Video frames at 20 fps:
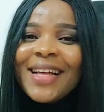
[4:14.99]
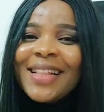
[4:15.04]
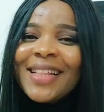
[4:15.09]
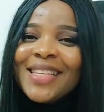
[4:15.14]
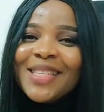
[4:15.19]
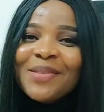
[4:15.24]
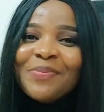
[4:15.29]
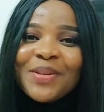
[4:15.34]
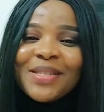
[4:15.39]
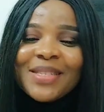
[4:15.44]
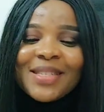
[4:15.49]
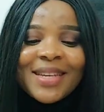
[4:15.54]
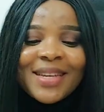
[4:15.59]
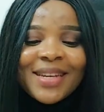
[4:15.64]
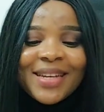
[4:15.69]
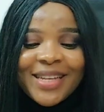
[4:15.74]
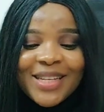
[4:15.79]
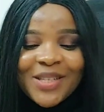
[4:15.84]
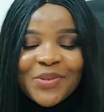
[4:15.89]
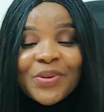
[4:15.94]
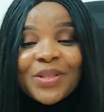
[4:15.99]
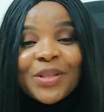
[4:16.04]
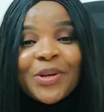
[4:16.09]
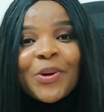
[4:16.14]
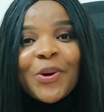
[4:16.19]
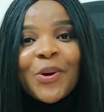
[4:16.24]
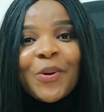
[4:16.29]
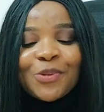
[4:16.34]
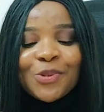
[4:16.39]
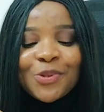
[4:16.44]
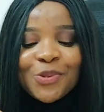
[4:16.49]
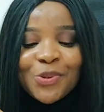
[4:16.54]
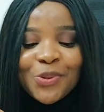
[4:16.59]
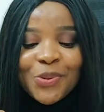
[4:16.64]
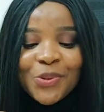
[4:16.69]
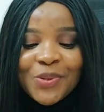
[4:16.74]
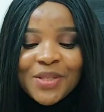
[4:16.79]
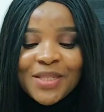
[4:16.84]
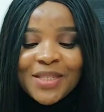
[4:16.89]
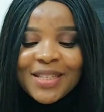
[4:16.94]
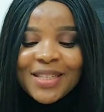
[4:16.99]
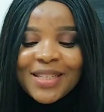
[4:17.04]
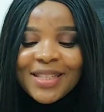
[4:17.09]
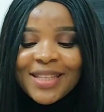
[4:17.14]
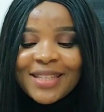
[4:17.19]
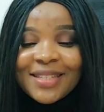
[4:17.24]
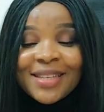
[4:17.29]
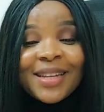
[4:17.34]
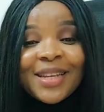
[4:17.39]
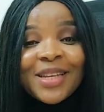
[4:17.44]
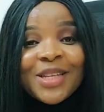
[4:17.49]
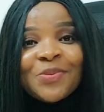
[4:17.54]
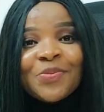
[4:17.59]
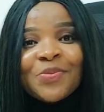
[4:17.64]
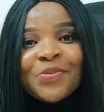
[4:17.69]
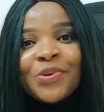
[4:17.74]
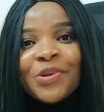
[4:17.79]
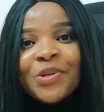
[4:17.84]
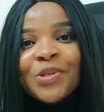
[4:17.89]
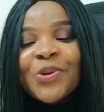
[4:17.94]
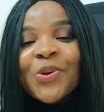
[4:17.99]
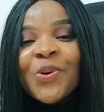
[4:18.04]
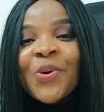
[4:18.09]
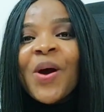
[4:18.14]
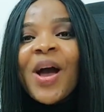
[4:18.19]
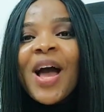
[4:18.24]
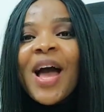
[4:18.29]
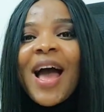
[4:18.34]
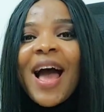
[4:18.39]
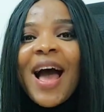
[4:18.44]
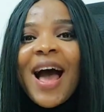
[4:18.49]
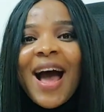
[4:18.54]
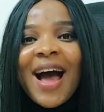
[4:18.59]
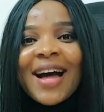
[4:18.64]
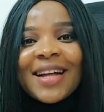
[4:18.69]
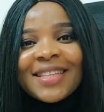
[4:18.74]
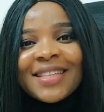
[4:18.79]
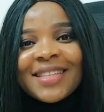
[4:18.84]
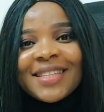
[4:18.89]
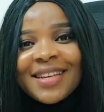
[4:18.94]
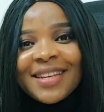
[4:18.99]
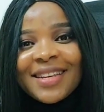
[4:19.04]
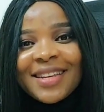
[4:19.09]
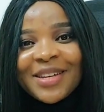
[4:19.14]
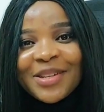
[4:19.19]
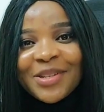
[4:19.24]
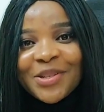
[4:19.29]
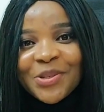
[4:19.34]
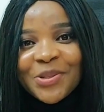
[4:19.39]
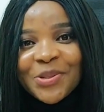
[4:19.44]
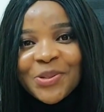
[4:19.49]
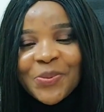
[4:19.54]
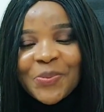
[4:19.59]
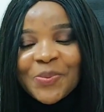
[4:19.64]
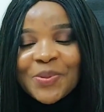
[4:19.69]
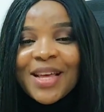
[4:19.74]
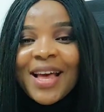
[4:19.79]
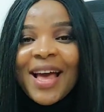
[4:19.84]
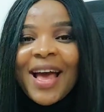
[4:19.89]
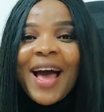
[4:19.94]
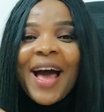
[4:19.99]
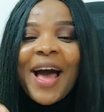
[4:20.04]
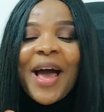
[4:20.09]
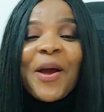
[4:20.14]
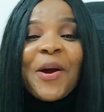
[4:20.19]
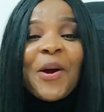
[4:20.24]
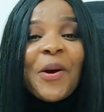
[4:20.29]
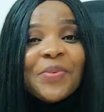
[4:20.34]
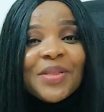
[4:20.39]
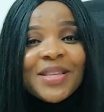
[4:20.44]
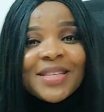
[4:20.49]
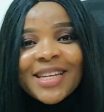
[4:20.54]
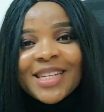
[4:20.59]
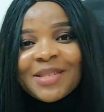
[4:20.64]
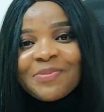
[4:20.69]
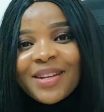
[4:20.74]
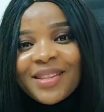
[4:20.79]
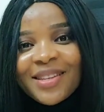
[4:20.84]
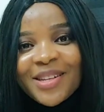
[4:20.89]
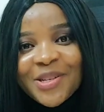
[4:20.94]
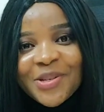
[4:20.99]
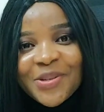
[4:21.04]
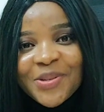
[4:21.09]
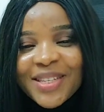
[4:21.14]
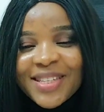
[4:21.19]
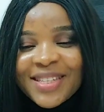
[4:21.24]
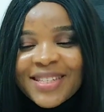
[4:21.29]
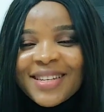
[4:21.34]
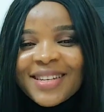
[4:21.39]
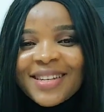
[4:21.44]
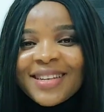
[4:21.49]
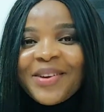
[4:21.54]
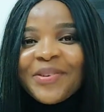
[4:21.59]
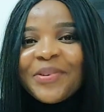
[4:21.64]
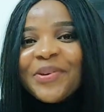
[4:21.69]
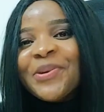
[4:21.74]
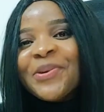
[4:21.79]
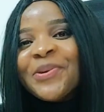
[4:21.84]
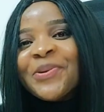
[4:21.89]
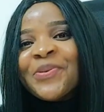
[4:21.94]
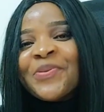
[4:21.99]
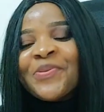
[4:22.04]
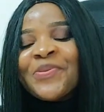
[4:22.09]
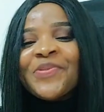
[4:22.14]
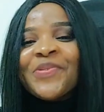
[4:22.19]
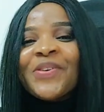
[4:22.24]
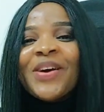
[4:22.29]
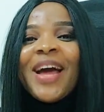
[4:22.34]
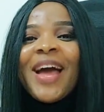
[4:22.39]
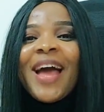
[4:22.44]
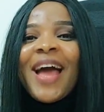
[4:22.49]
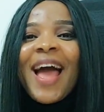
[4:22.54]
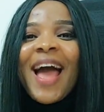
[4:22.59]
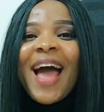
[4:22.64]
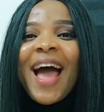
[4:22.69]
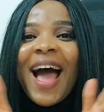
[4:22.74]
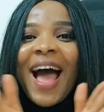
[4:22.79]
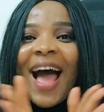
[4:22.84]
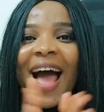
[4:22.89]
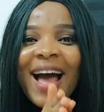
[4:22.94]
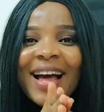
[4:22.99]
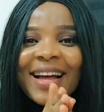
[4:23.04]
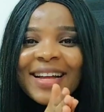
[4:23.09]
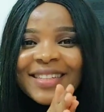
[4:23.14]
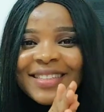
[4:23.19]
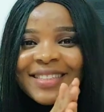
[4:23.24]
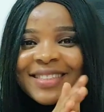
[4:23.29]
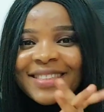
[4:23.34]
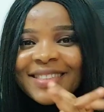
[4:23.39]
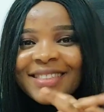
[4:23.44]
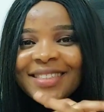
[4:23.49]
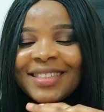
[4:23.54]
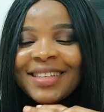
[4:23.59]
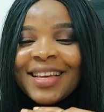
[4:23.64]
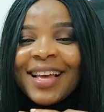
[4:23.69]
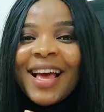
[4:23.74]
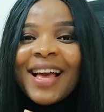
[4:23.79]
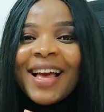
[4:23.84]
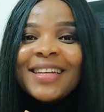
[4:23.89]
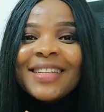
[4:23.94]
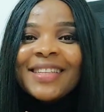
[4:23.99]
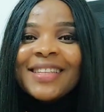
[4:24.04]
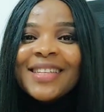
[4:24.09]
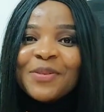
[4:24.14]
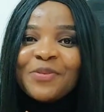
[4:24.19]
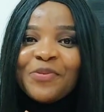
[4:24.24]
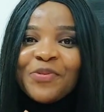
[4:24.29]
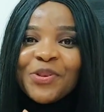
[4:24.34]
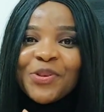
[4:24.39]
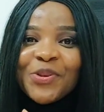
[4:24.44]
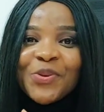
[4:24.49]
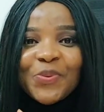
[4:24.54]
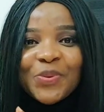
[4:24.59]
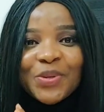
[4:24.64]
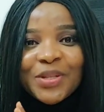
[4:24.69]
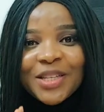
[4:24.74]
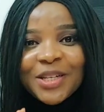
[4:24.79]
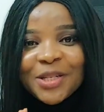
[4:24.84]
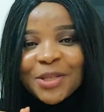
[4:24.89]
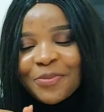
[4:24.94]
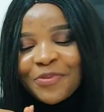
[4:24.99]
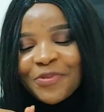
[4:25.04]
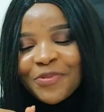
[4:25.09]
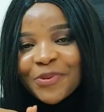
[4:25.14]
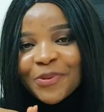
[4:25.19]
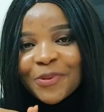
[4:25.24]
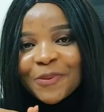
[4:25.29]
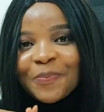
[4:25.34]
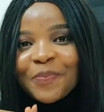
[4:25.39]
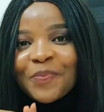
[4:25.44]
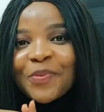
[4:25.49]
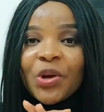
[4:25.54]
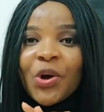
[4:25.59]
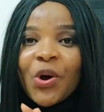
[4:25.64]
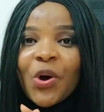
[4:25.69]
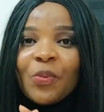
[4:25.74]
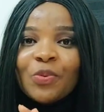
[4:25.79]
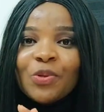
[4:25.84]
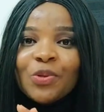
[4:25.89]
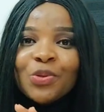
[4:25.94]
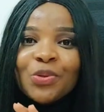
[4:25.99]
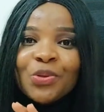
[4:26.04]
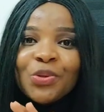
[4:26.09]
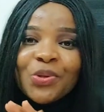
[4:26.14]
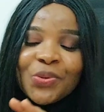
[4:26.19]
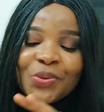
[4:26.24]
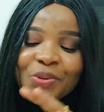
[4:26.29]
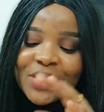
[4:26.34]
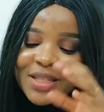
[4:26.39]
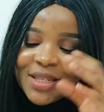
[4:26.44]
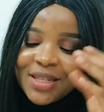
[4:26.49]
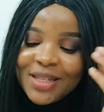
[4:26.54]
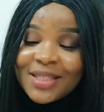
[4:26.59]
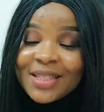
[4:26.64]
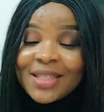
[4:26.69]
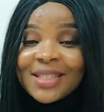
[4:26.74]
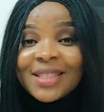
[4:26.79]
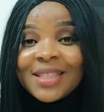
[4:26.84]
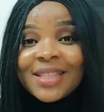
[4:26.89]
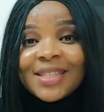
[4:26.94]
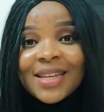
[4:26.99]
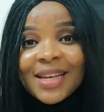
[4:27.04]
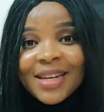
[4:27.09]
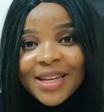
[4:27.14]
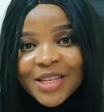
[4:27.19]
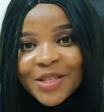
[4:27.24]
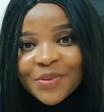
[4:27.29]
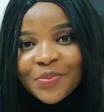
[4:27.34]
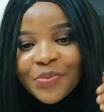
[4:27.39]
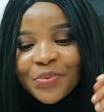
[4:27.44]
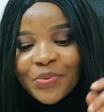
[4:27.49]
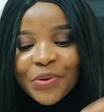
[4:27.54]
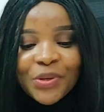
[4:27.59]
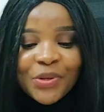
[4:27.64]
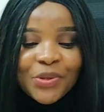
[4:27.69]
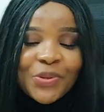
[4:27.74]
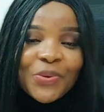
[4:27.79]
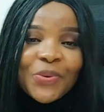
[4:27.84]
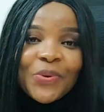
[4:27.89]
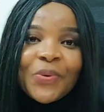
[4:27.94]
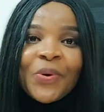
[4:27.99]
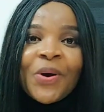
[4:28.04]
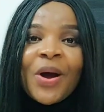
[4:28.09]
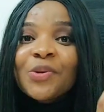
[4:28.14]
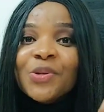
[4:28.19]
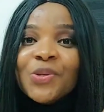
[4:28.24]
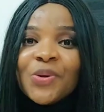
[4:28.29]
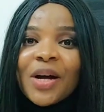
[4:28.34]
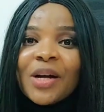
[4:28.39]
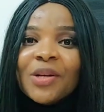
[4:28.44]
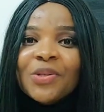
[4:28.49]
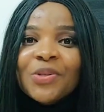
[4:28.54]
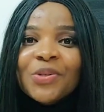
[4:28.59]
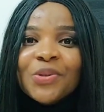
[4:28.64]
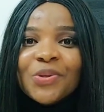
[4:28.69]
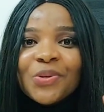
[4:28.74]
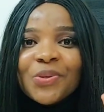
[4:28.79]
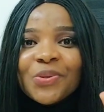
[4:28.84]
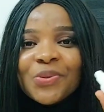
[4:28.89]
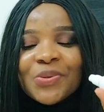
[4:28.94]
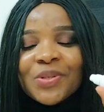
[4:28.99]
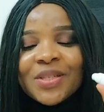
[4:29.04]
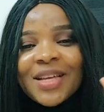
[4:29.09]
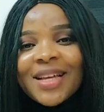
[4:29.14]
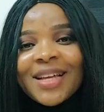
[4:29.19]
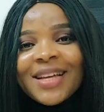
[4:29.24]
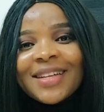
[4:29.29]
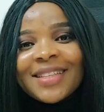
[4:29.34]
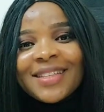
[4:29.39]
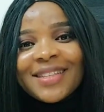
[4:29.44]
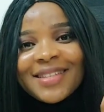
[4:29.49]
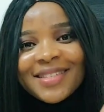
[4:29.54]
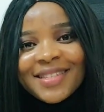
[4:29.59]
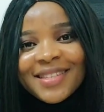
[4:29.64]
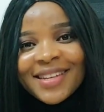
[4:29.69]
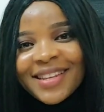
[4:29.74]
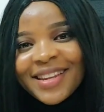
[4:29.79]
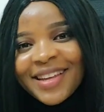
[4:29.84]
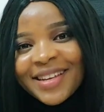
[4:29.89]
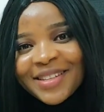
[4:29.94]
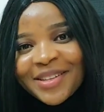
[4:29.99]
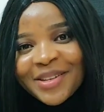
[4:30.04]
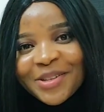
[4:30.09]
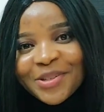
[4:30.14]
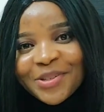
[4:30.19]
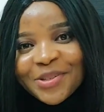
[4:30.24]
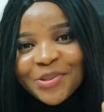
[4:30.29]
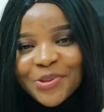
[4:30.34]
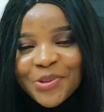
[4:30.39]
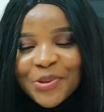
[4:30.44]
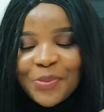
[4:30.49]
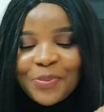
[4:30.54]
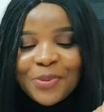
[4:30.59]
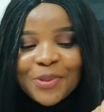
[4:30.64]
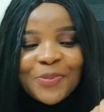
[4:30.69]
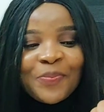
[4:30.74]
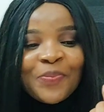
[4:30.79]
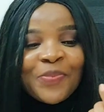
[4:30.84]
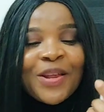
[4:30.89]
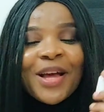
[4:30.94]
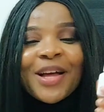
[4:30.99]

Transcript: That is basically it when it comes to using nasal aspirator and saline drops. I hope this explanation is clear enough and this video was helpful when it comes to using the nasal aspirator and also how to use the saline drops.